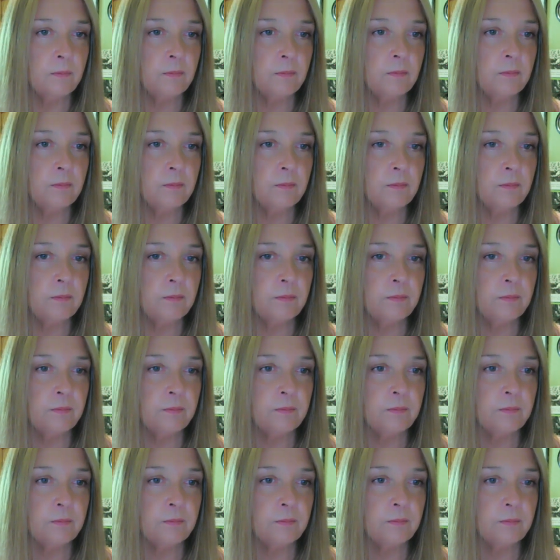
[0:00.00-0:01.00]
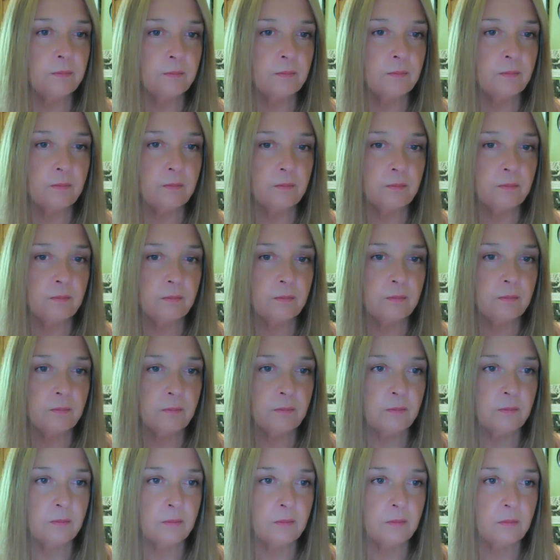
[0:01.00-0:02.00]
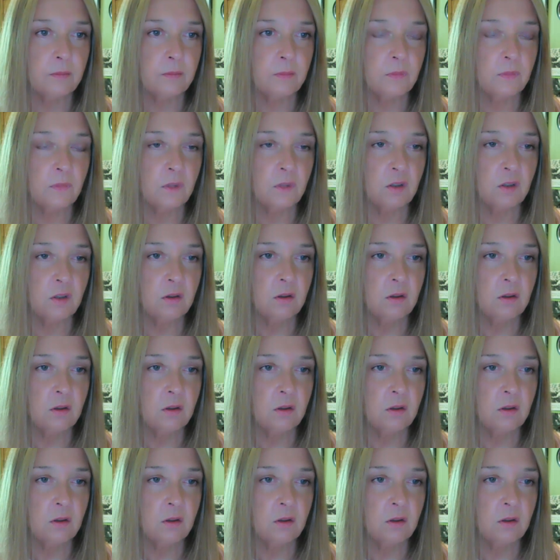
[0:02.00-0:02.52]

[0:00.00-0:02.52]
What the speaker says: (silence)